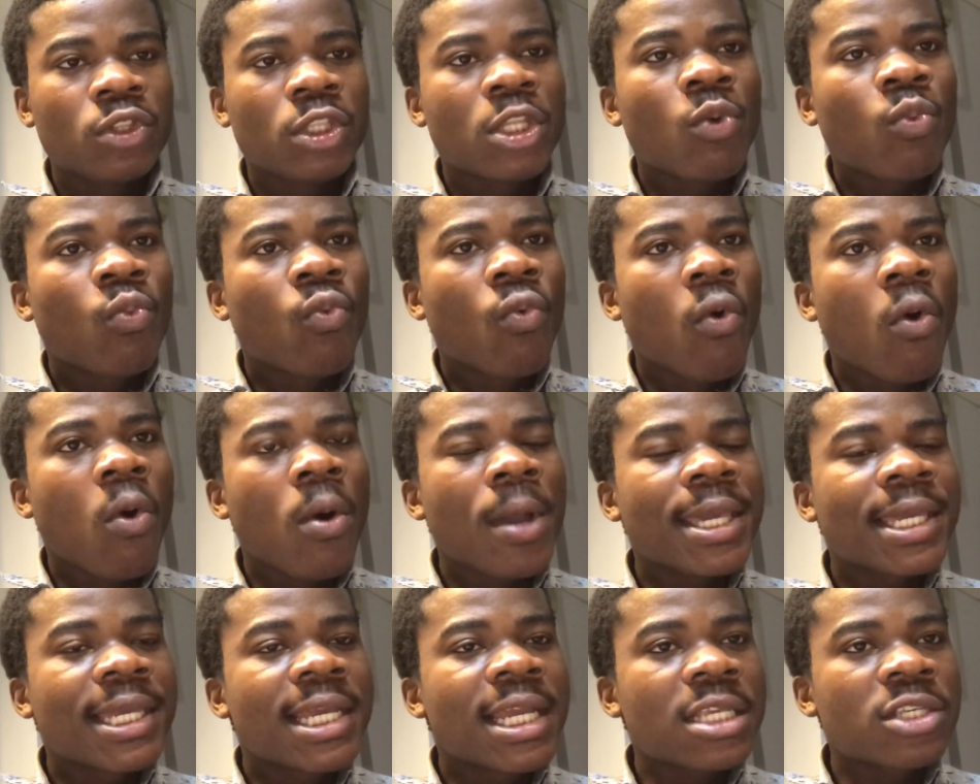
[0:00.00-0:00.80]
the
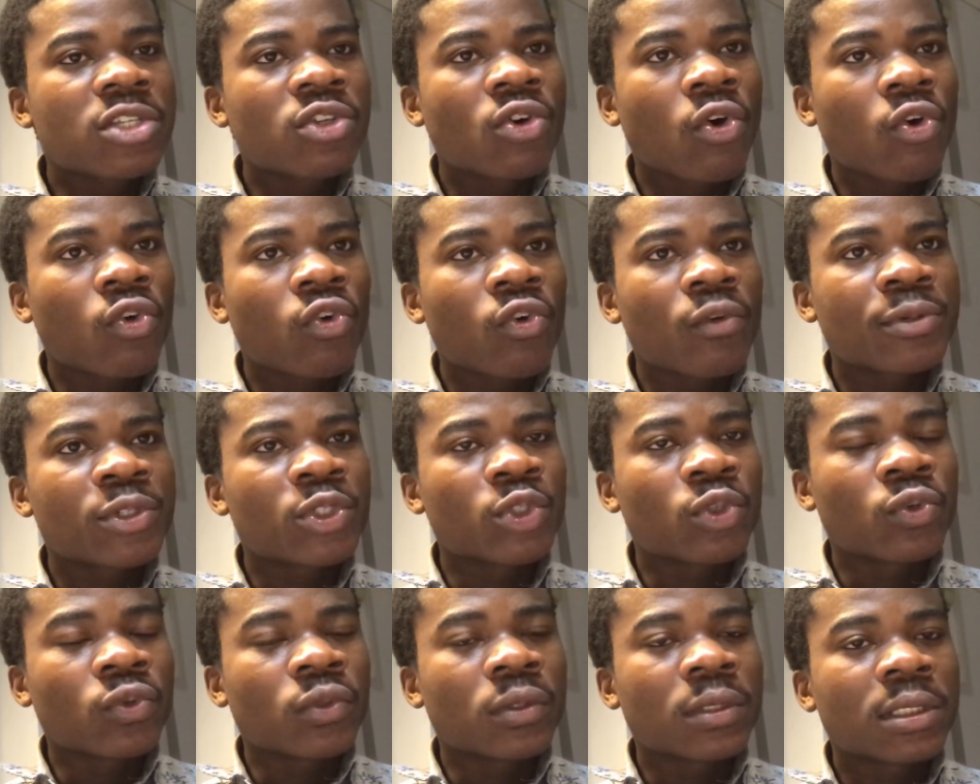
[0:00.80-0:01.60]
war against
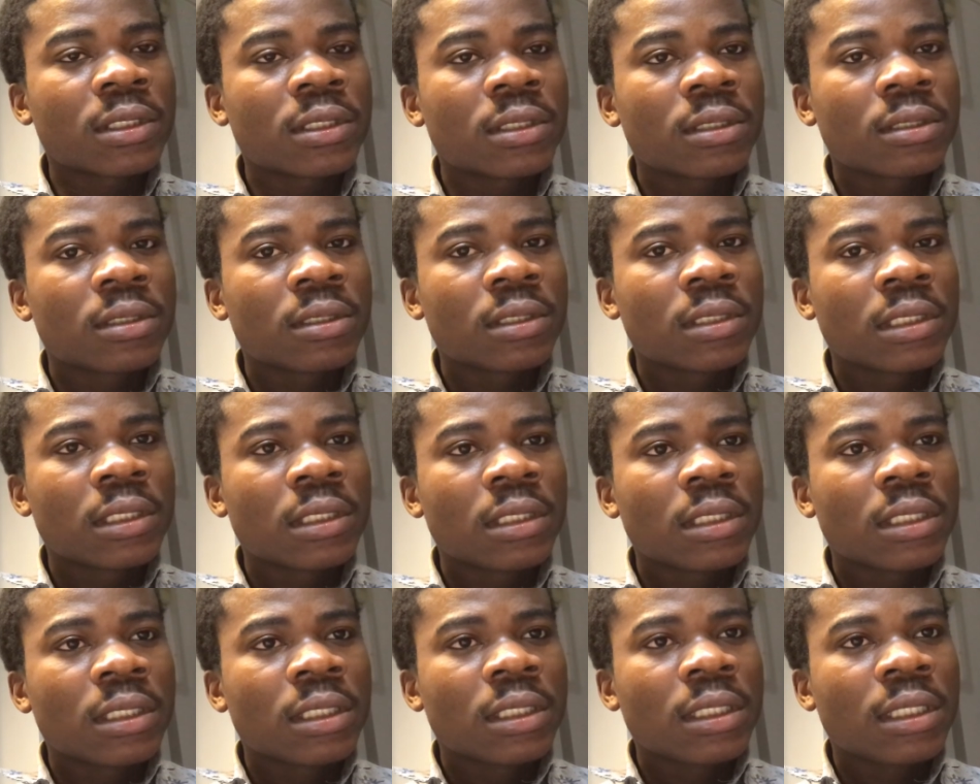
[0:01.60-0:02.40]
corruption
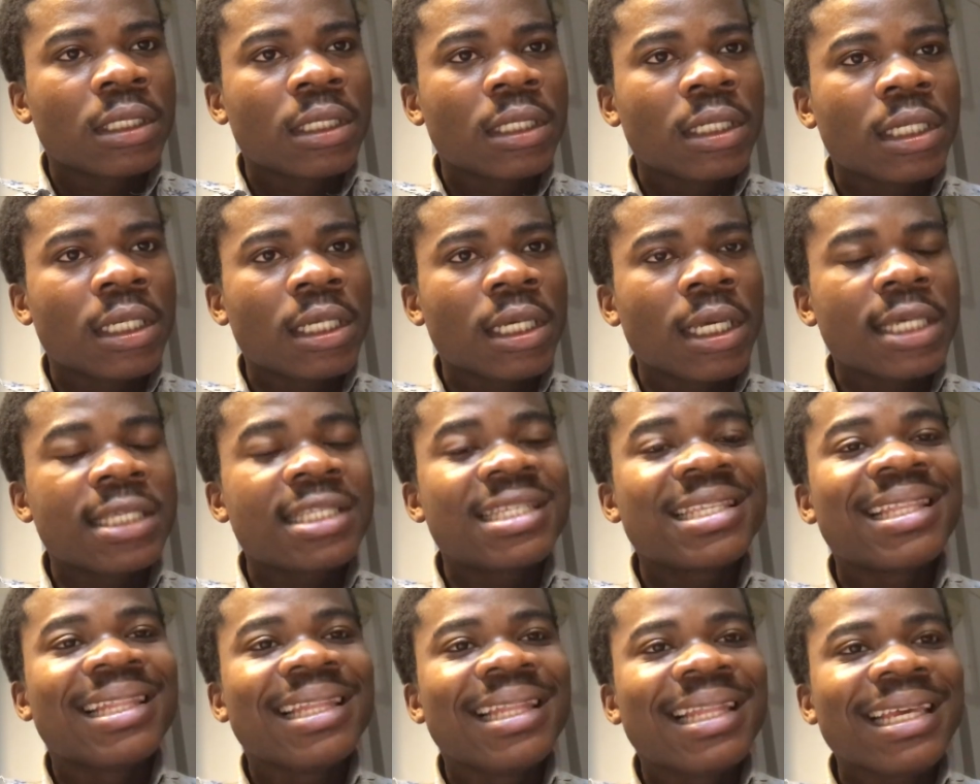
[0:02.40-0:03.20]

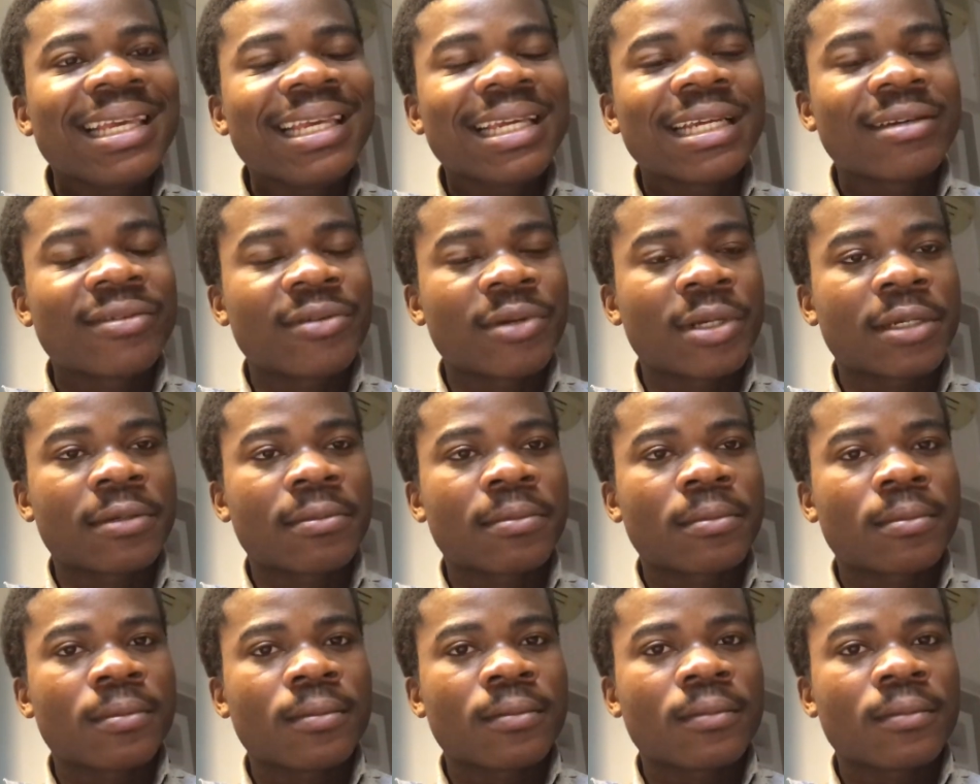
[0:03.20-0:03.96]
is lingering.